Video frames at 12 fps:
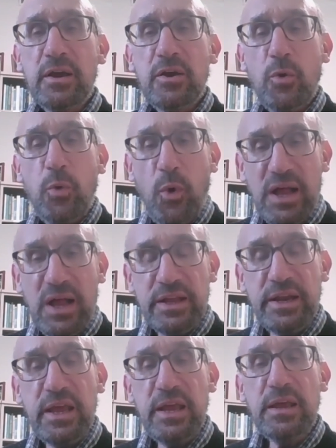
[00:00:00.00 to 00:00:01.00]

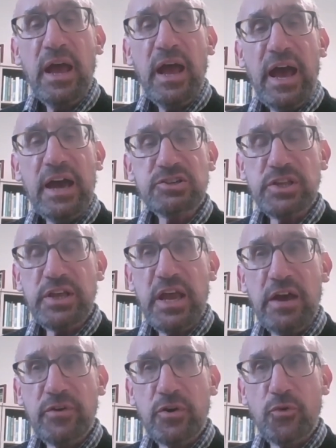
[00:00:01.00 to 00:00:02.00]
quality actually
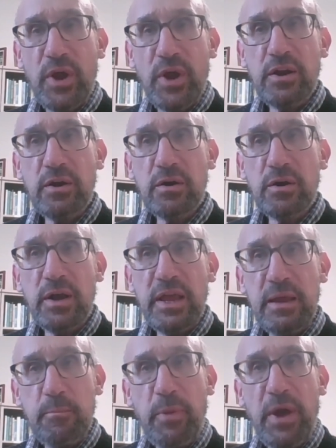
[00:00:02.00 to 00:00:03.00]
have a greater
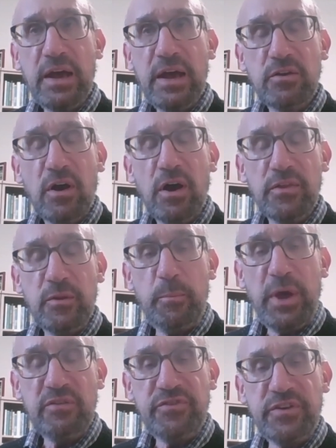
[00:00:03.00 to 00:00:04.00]
impact on the
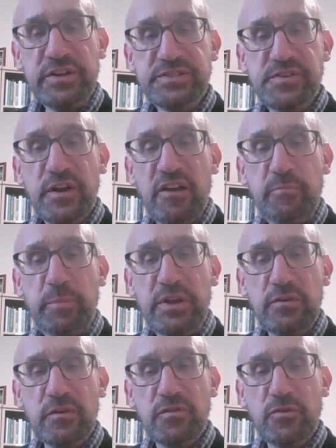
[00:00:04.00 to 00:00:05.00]
benefits that I've been
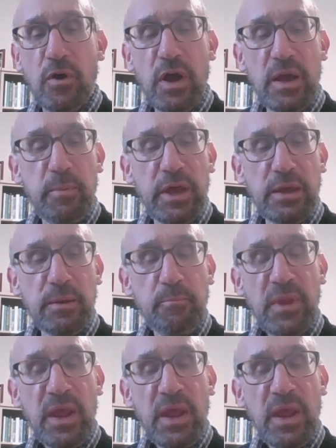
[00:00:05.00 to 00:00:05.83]
describing.